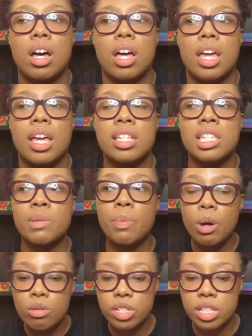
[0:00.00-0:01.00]

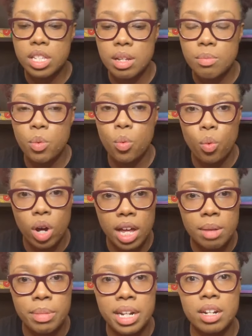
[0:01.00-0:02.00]
expose them,
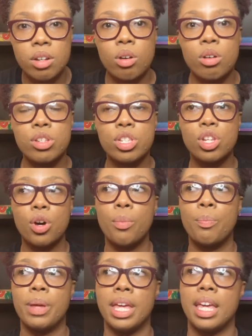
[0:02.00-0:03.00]
one, but it'll also
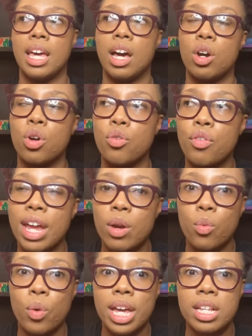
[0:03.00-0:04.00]
be a
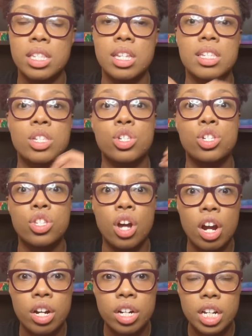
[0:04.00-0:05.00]
great way to
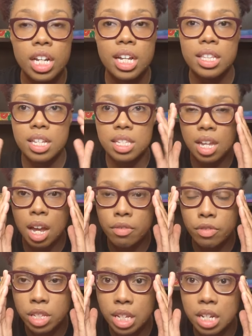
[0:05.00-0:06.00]
start these
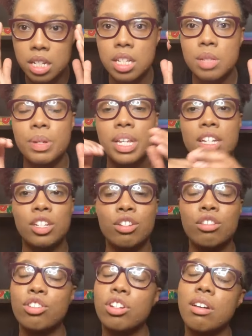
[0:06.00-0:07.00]
conversations, because
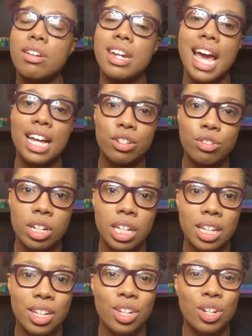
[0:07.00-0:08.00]
children are
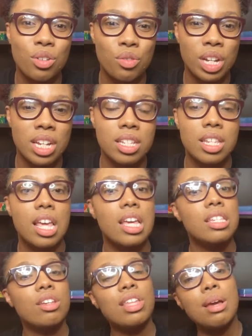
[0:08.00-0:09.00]
naturally curious.
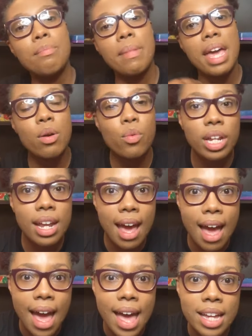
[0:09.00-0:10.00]
So they may want to
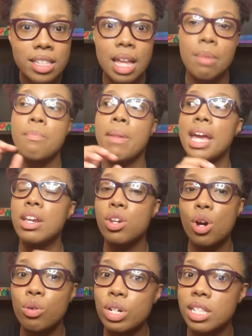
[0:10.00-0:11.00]
ask, they may
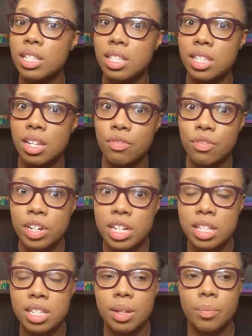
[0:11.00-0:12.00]
notice a
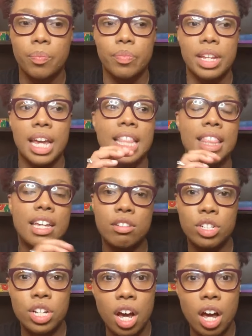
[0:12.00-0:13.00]
difference in their
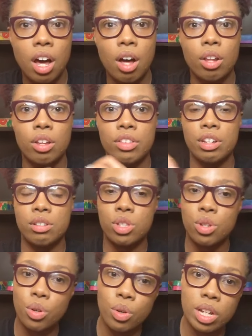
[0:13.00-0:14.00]
doll or their
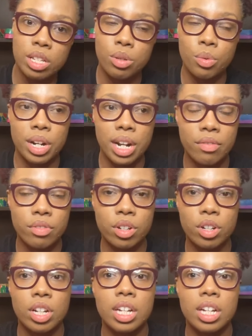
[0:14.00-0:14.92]
toys or whatever,